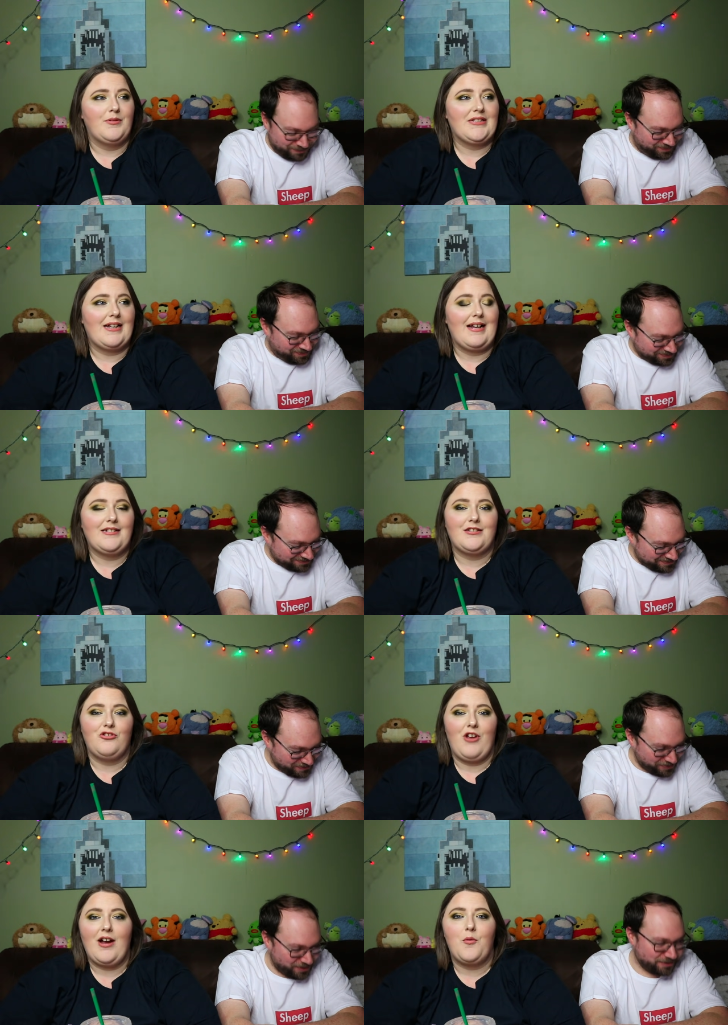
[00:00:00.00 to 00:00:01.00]
Speaker 1: was like next to
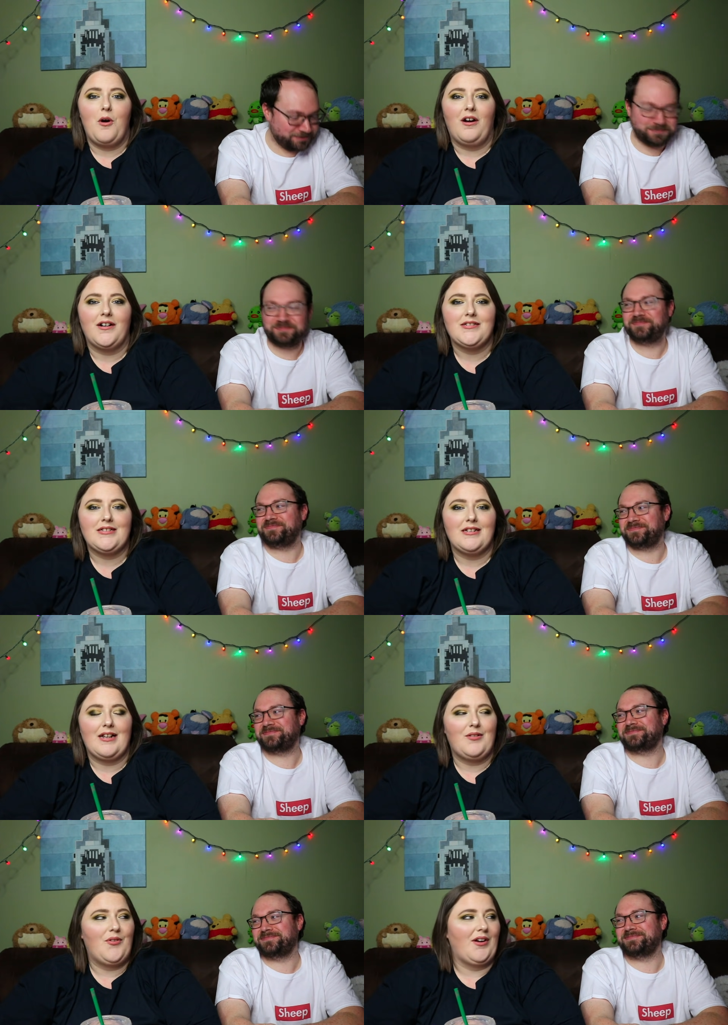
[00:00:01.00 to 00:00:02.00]
Jaguars and
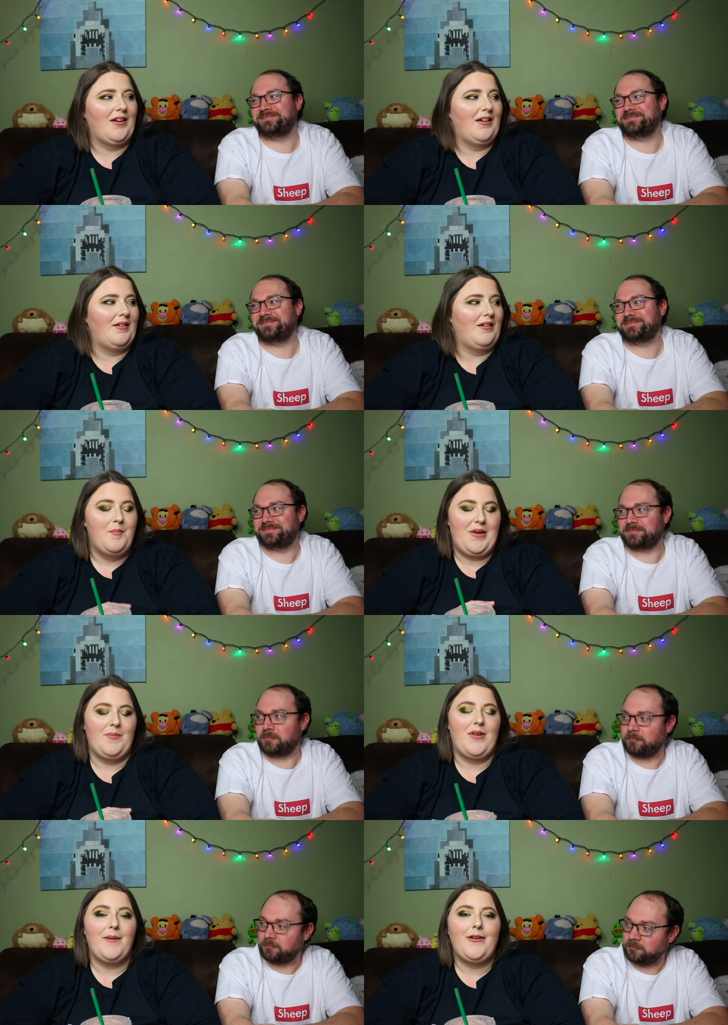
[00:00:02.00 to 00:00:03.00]
like fucking
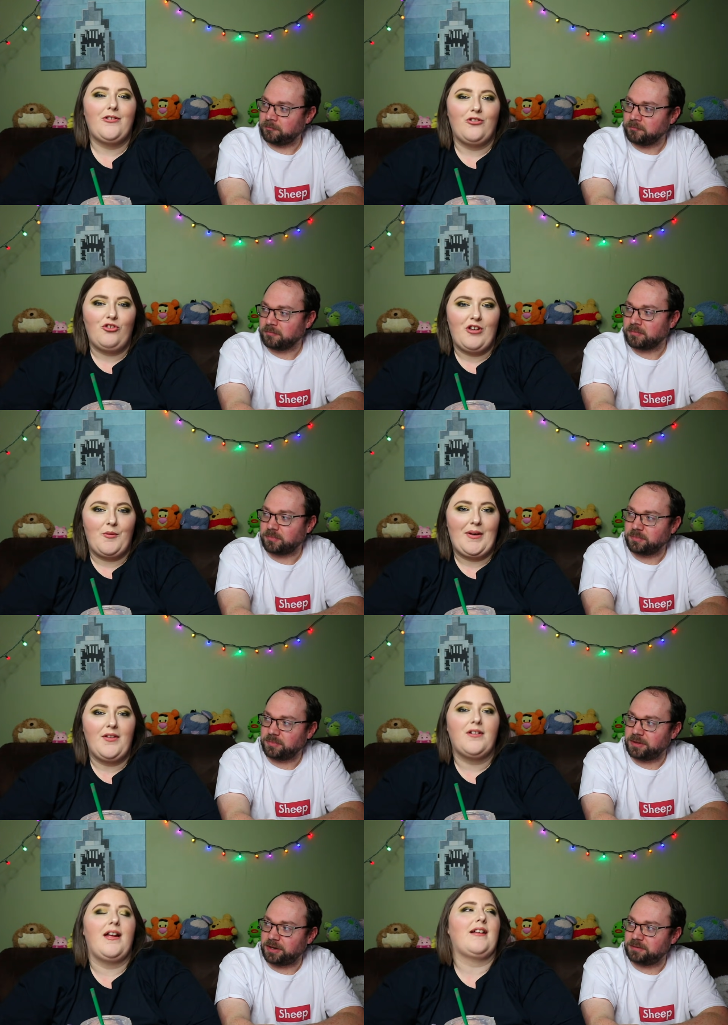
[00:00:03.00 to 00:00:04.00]
BMWs and shit. We
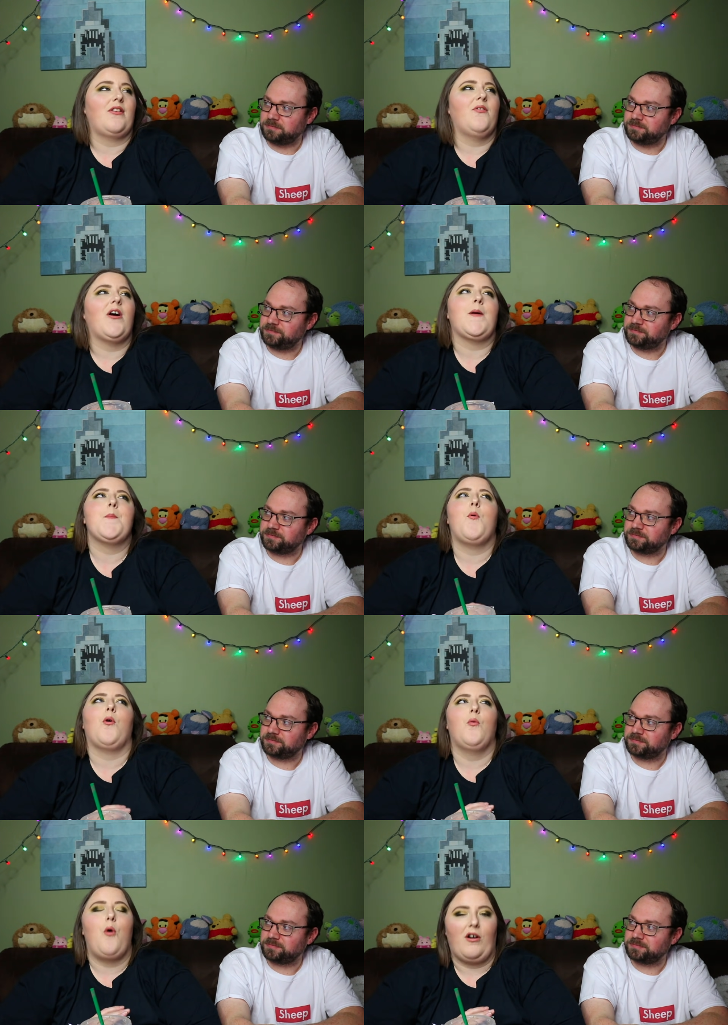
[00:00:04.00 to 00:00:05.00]
looked yeah. like the fucking poor
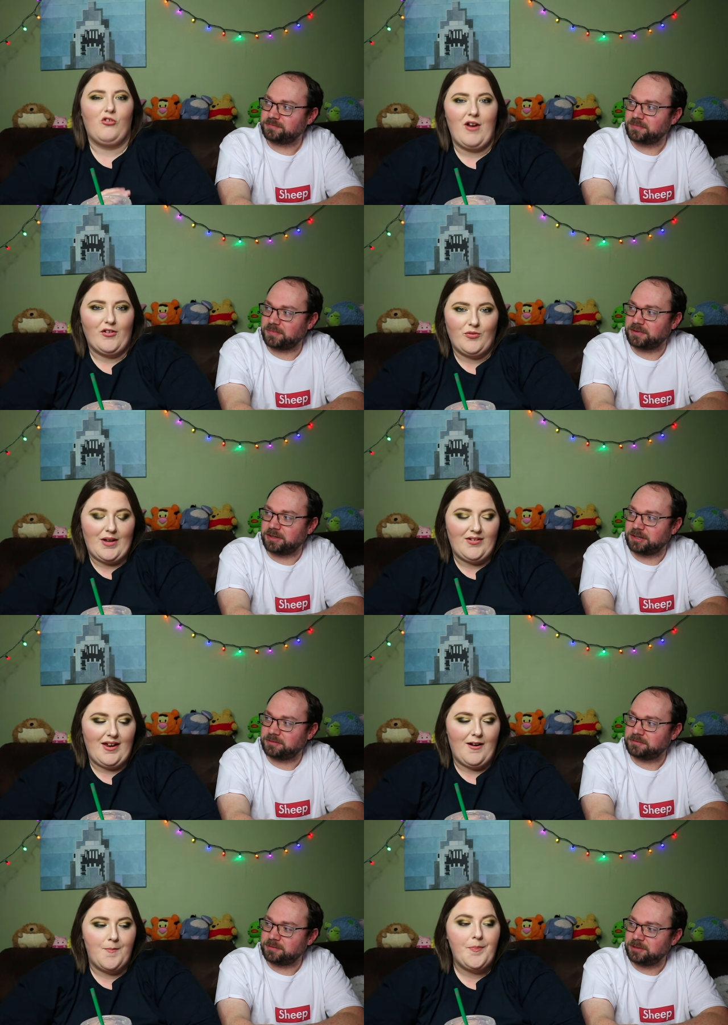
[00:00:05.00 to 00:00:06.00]
water trash of that yeah.
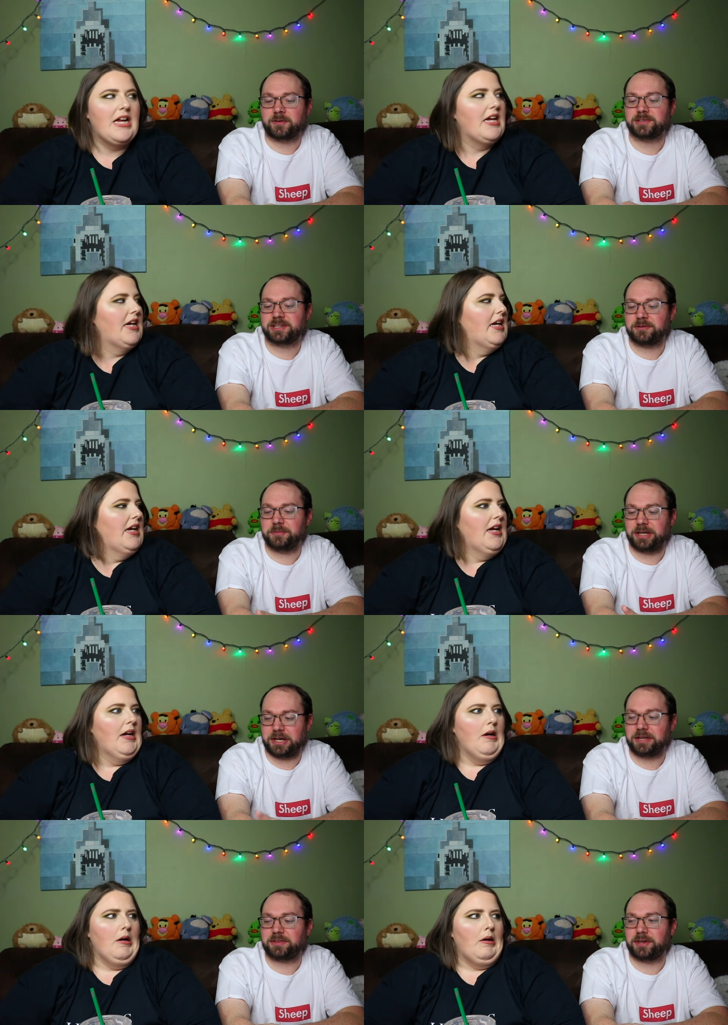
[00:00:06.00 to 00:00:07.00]
town.
Speaker 2: First time we
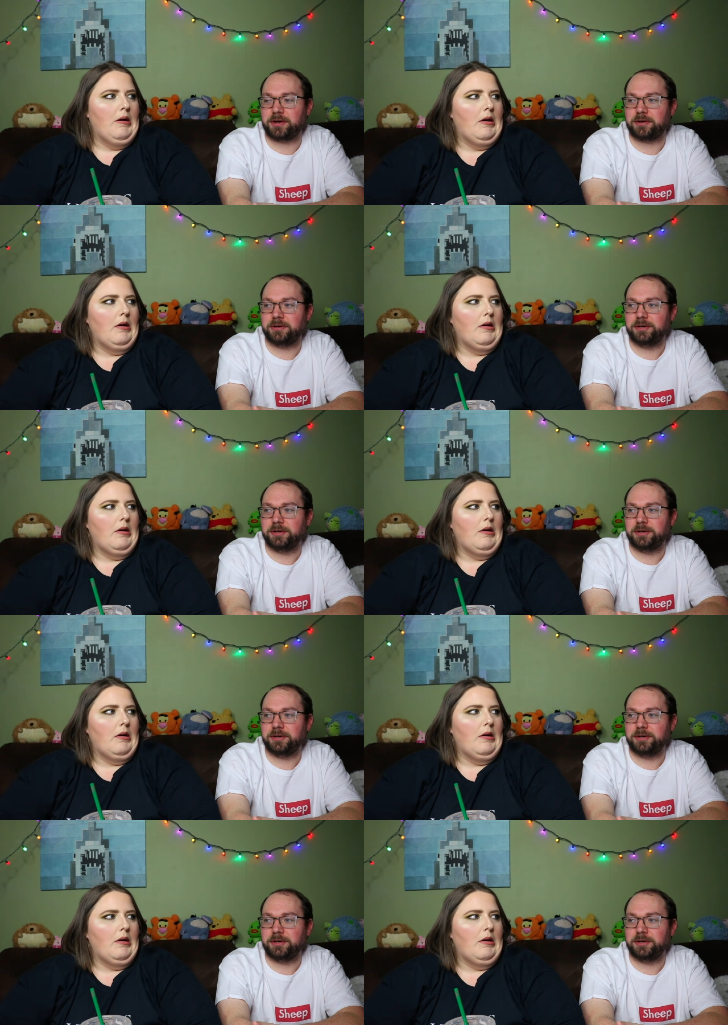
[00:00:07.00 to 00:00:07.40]
ate there.